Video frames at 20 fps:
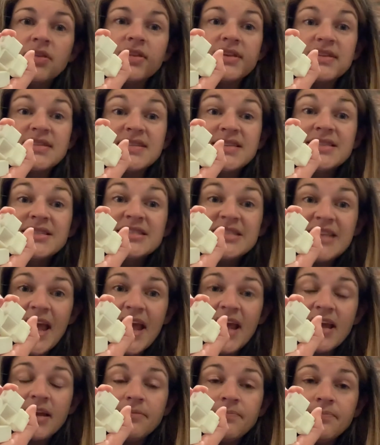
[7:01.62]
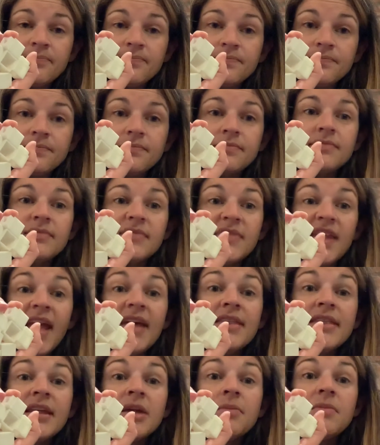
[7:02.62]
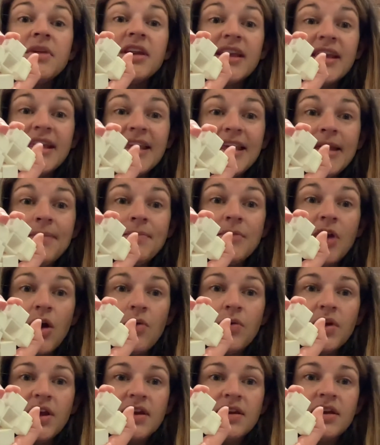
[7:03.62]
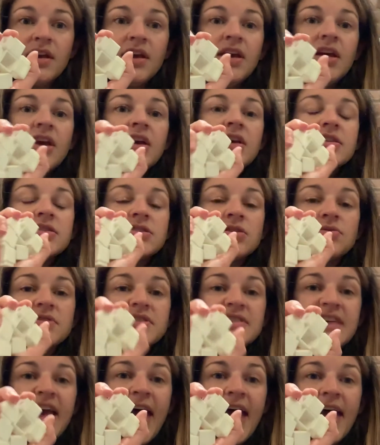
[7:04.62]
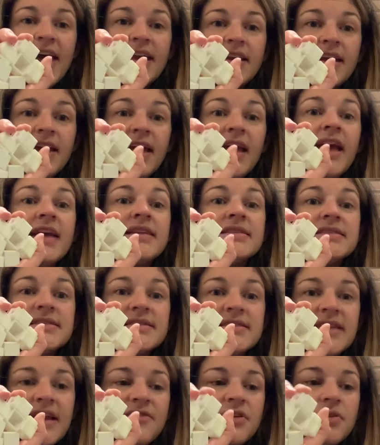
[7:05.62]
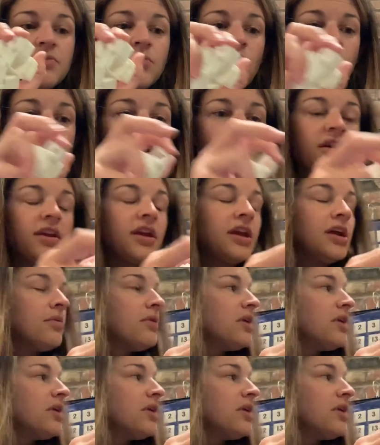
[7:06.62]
This is 10, and then I'm going to keep going. So 10 and 7 more. Here we